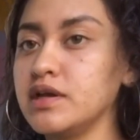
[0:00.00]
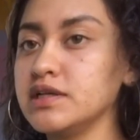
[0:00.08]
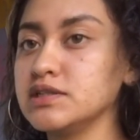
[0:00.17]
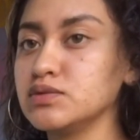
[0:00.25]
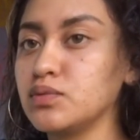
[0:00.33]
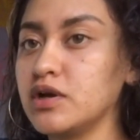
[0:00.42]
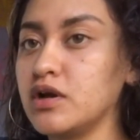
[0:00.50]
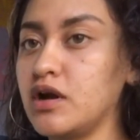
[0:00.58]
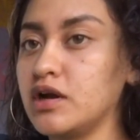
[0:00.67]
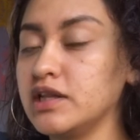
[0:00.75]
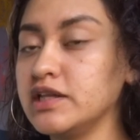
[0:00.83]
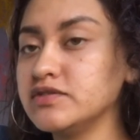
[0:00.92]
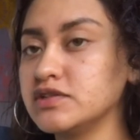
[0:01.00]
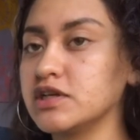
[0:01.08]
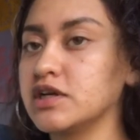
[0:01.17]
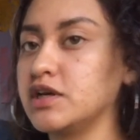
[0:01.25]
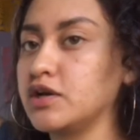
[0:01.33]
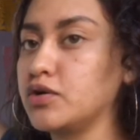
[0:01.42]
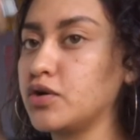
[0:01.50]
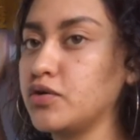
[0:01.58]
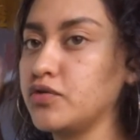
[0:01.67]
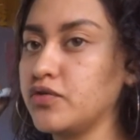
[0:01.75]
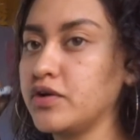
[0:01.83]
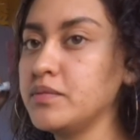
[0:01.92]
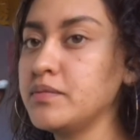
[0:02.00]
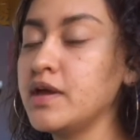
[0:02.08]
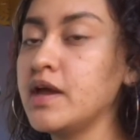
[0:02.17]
is where our leaves are going to grow from.